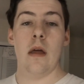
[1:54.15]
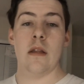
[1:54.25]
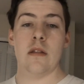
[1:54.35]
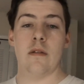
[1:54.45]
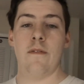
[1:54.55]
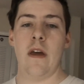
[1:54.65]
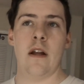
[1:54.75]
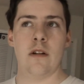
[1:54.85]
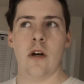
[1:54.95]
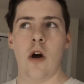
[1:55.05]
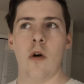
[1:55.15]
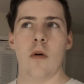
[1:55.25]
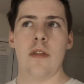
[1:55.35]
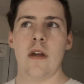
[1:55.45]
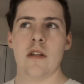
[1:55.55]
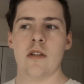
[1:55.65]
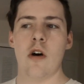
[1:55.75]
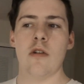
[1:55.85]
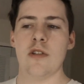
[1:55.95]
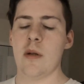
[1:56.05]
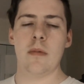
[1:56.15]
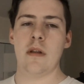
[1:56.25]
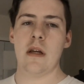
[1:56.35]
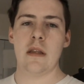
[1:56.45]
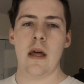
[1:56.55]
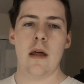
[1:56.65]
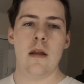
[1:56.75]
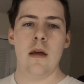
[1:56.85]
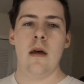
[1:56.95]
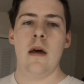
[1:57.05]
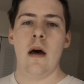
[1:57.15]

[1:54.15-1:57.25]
It's FanCo, I think it's called, or something like that.